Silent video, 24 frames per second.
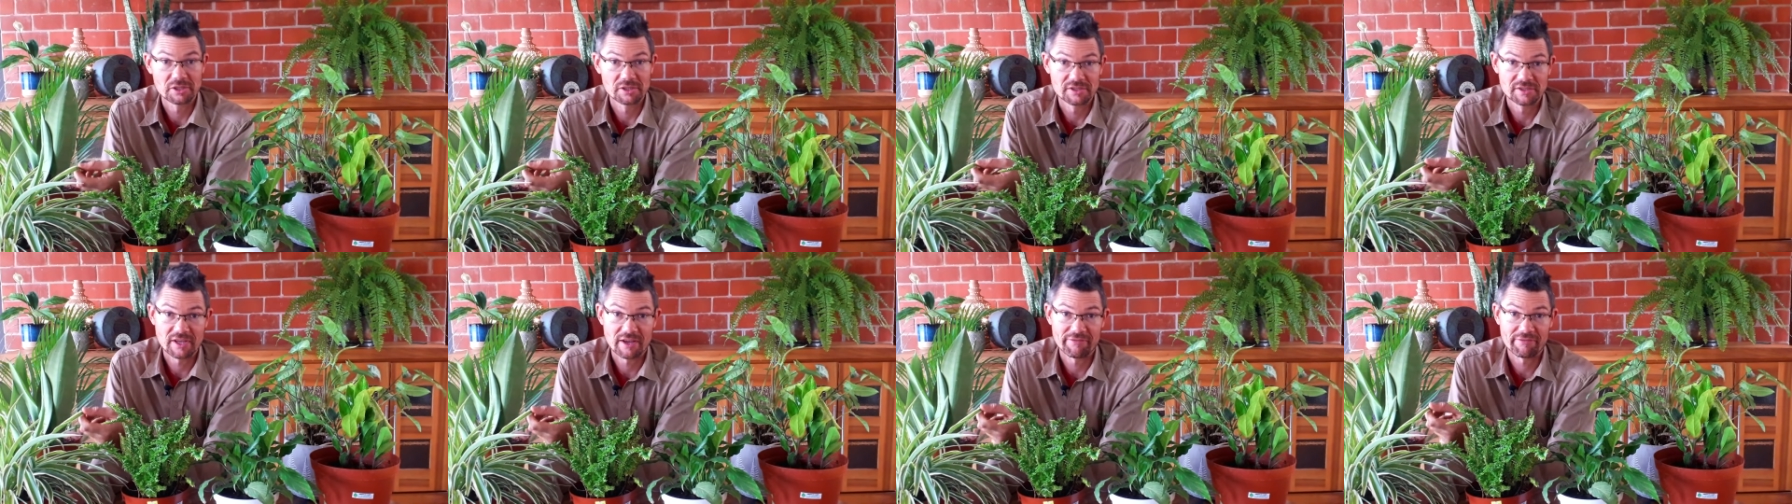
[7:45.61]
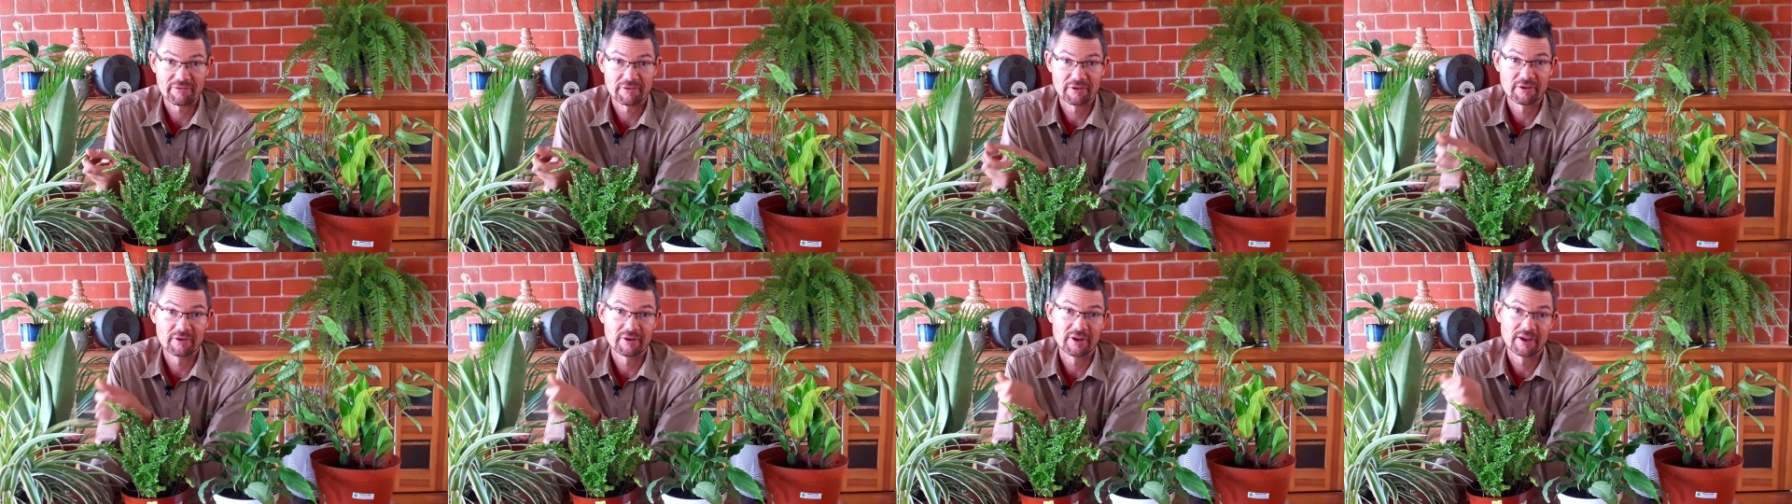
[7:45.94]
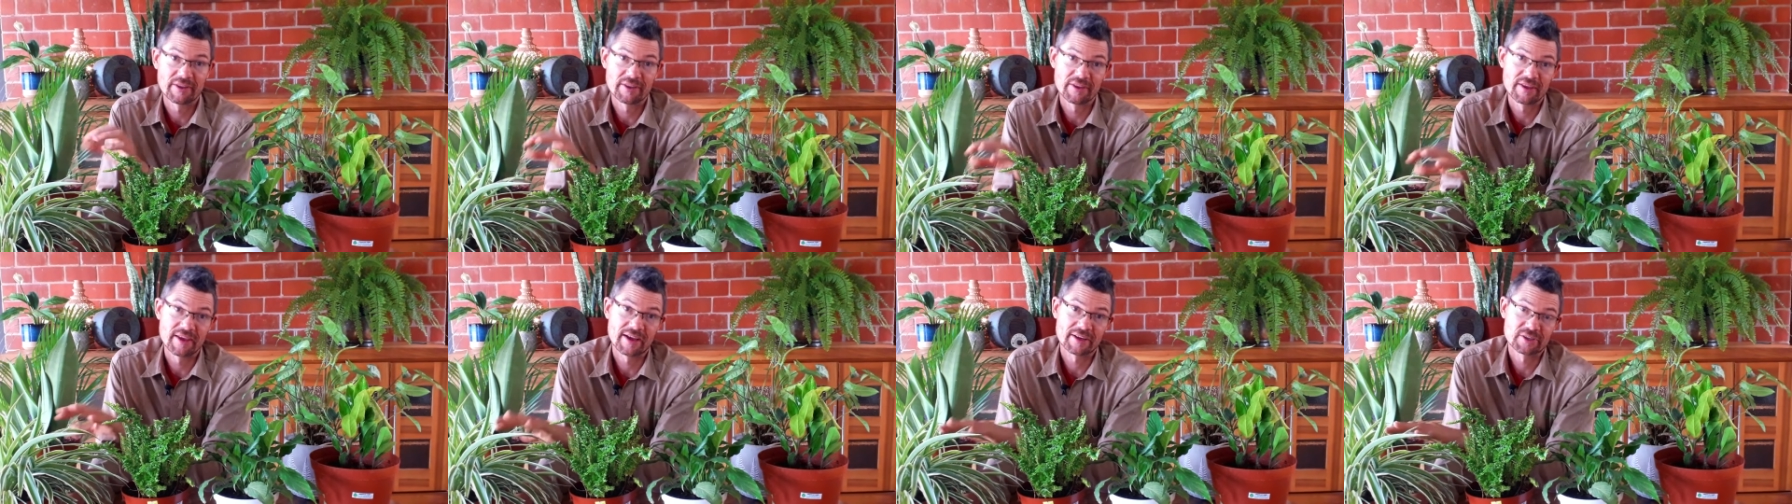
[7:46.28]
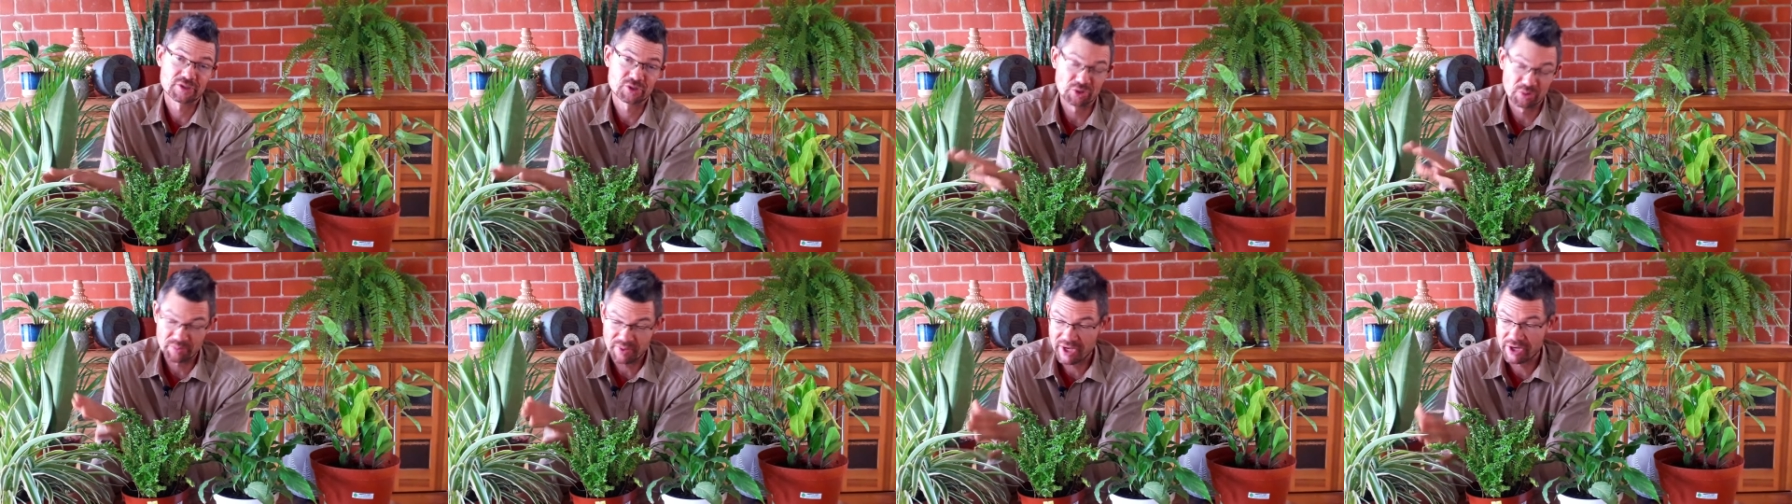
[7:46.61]
suffer and the
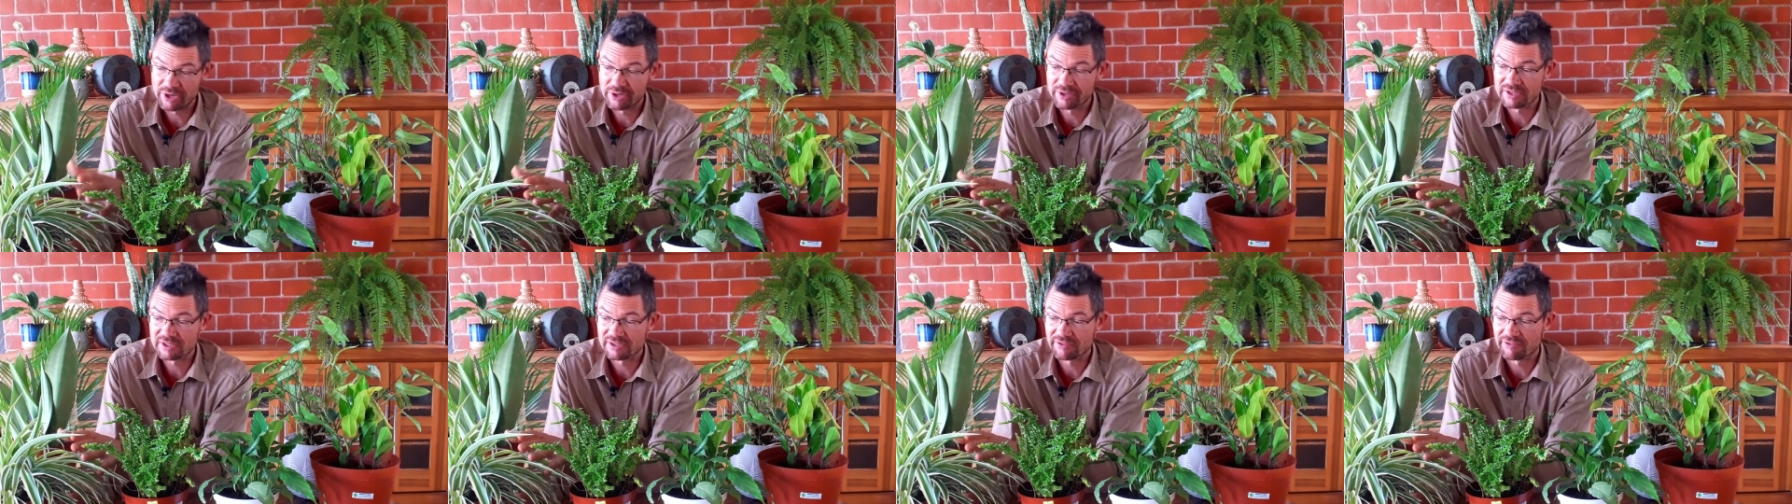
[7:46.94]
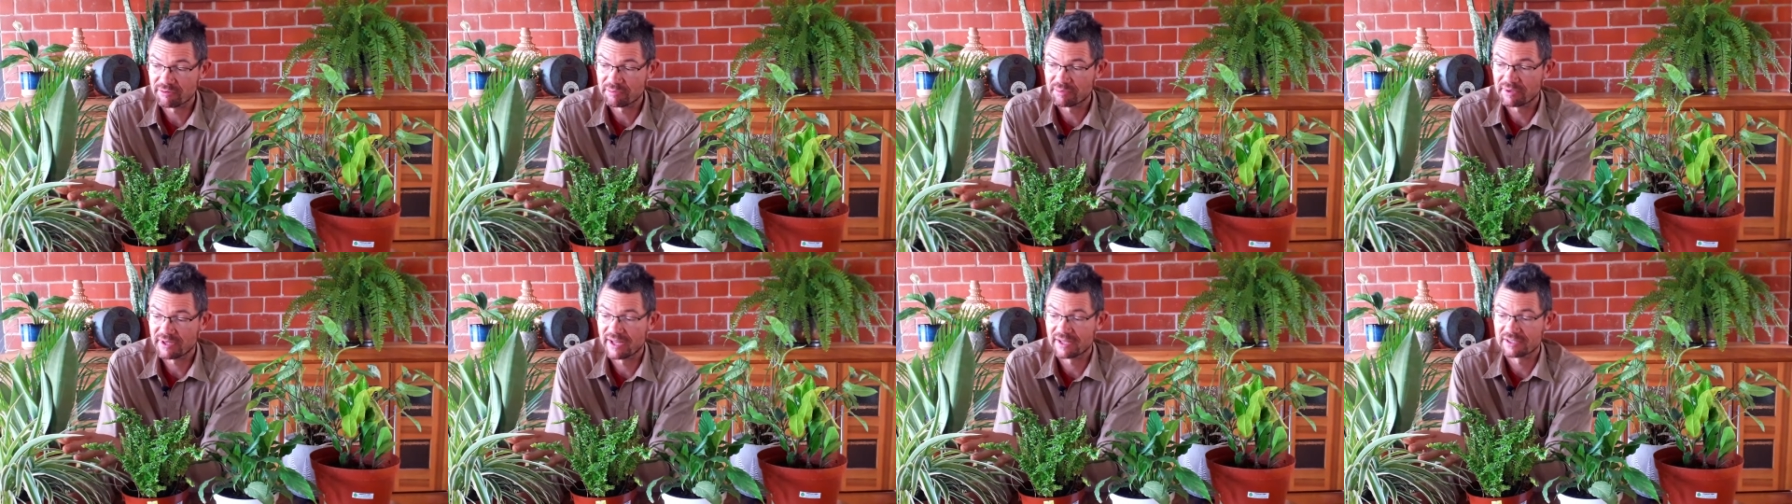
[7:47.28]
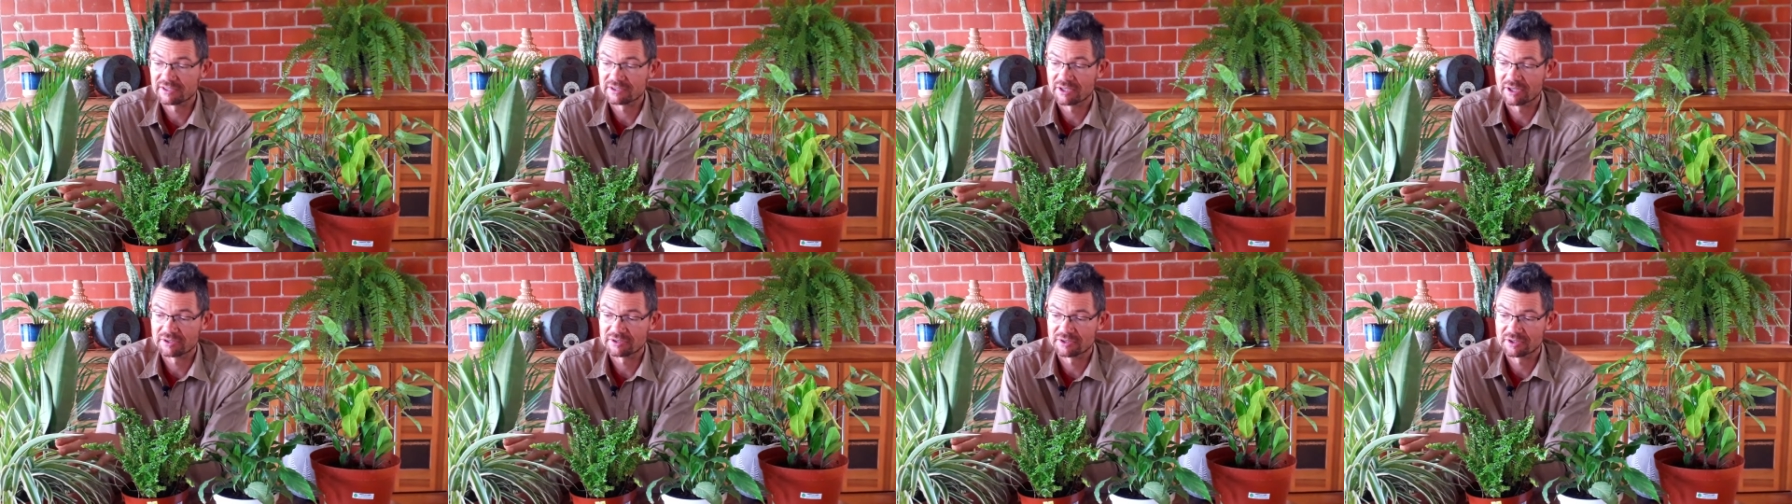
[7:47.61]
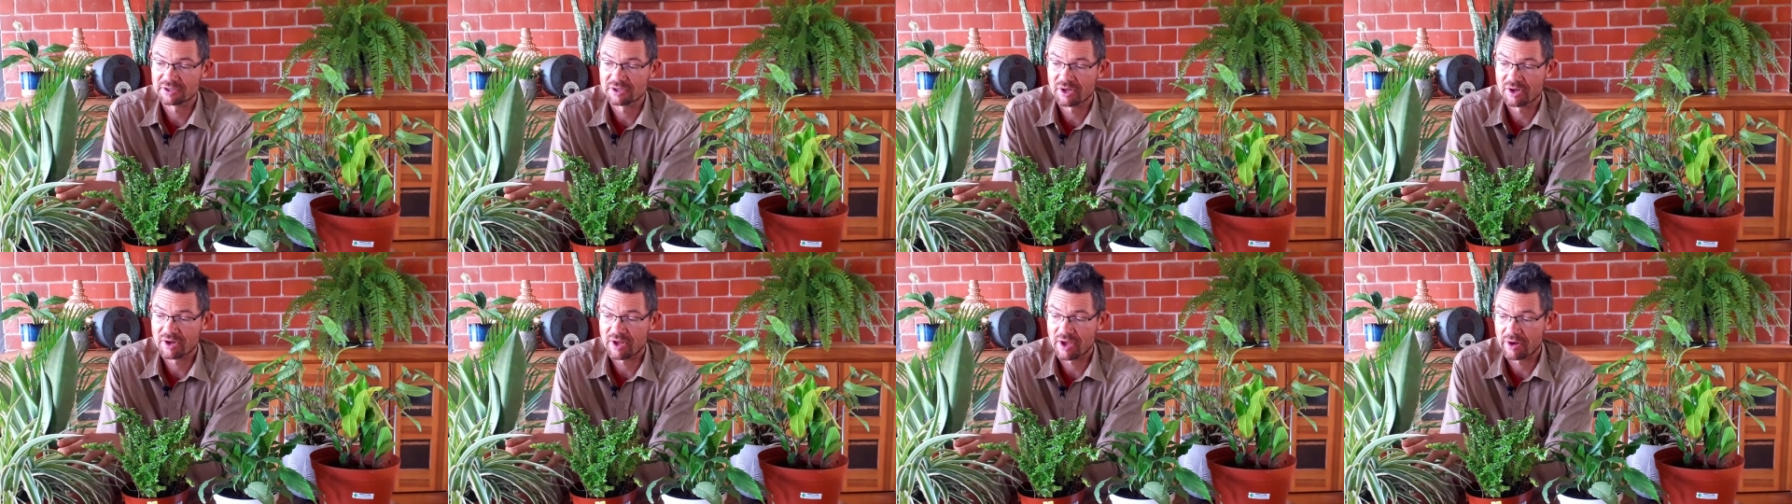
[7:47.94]
actual appearance of the plant starts to
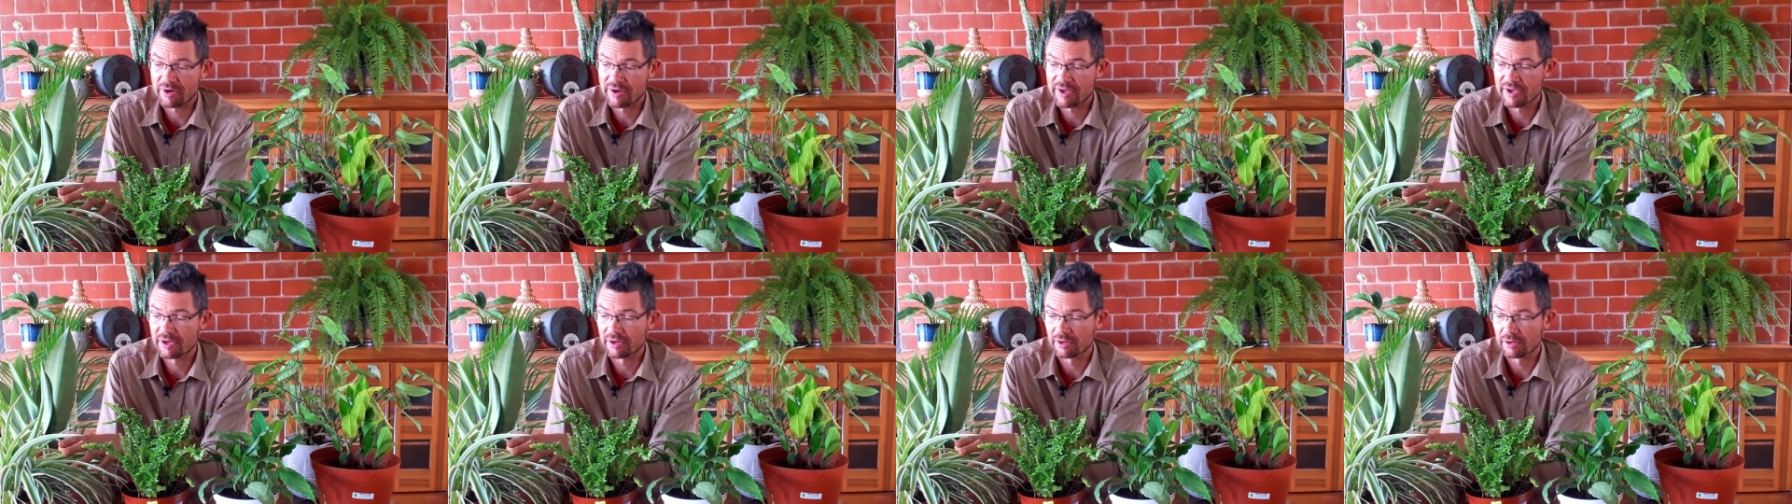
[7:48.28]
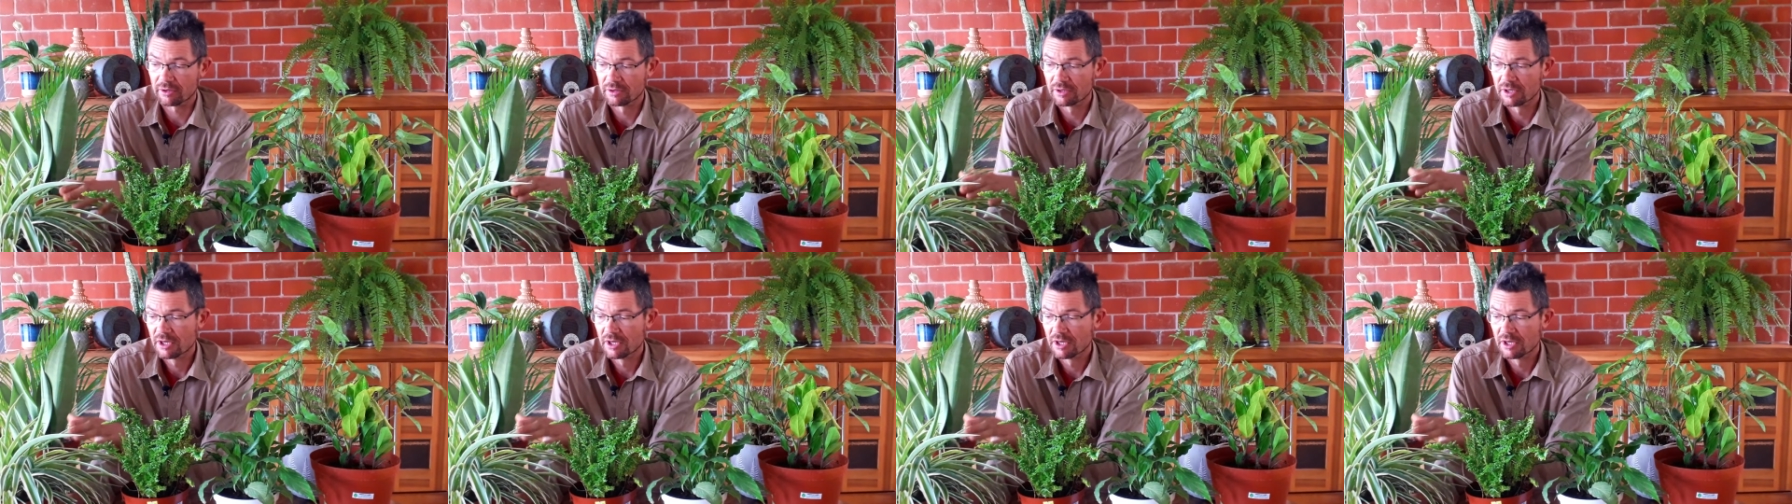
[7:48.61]
go downhill.